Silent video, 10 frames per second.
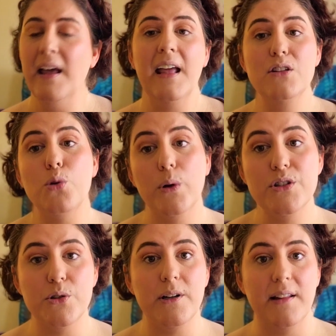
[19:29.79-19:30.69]
in Toy
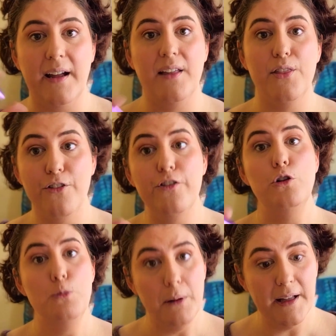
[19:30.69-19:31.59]
Story Land, the
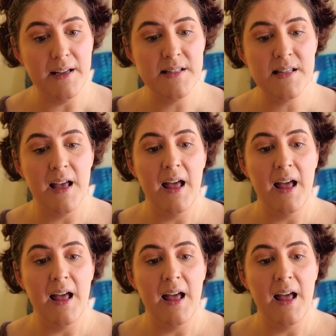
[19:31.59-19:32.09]
food place,